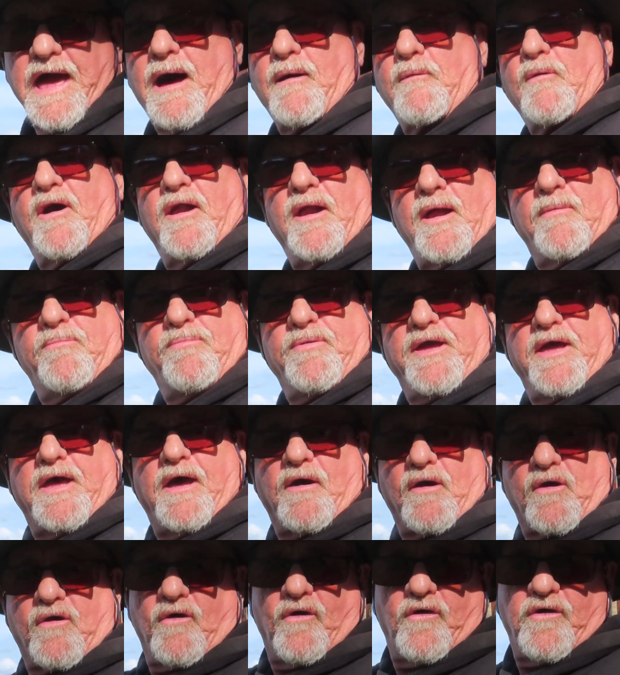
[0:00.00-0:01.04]
I'm going to be
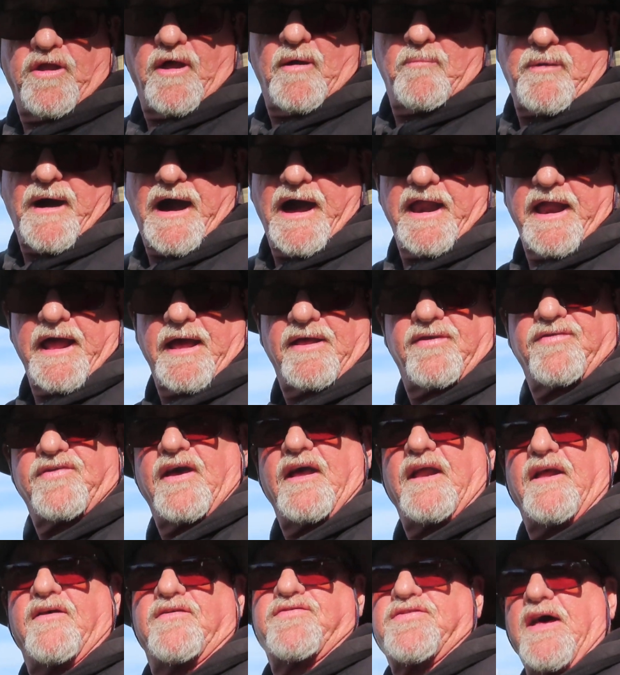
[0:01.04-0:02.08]
a good, abiding
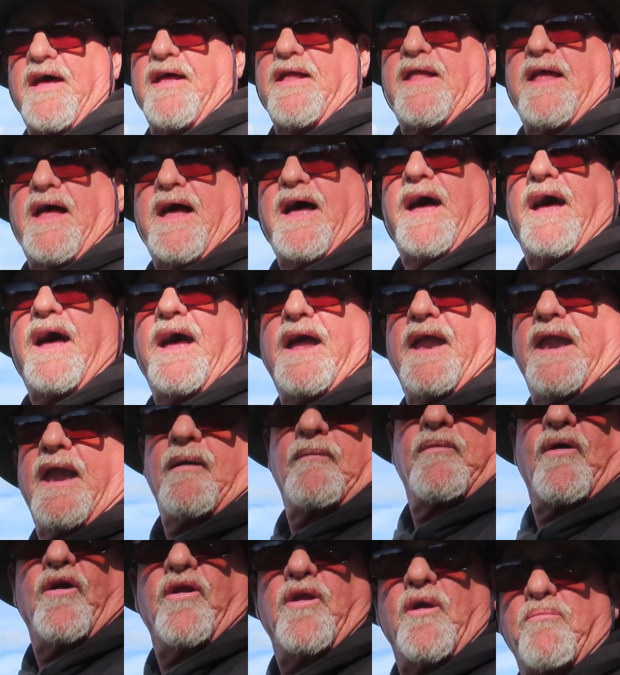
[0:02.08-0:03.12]
citizen, and
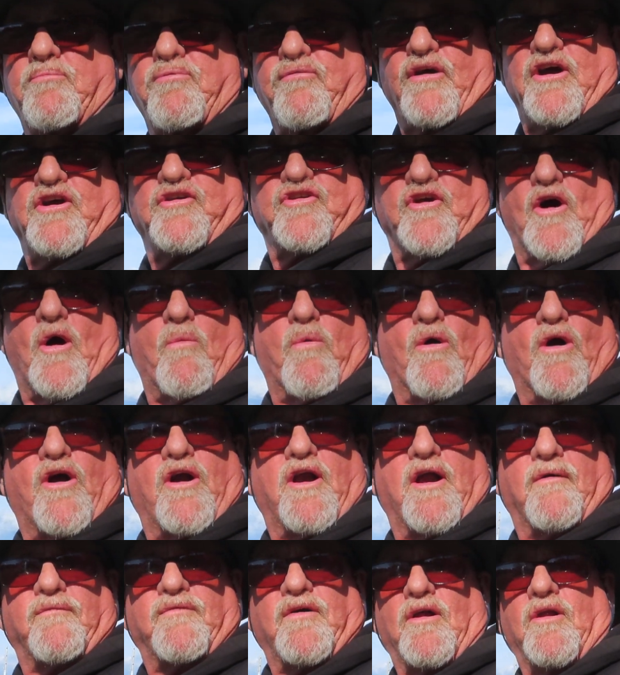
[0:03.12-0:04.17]
I'm going to preach the
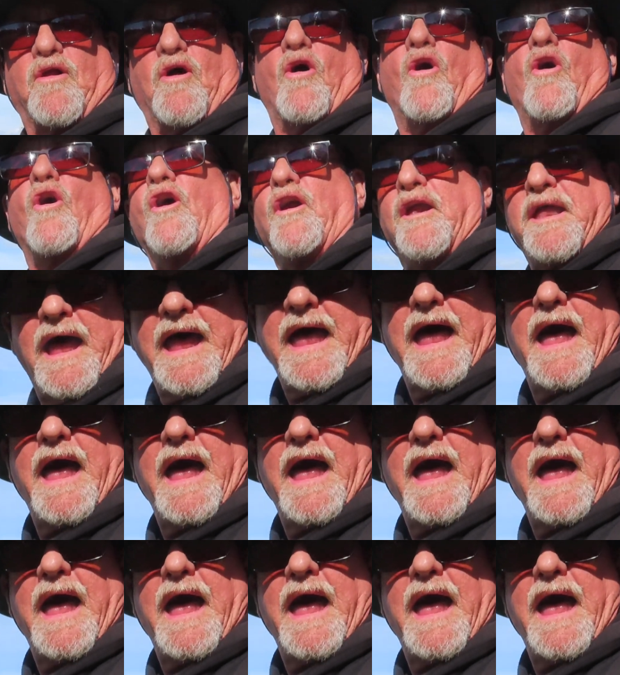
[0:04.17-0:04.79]
word of the Lord.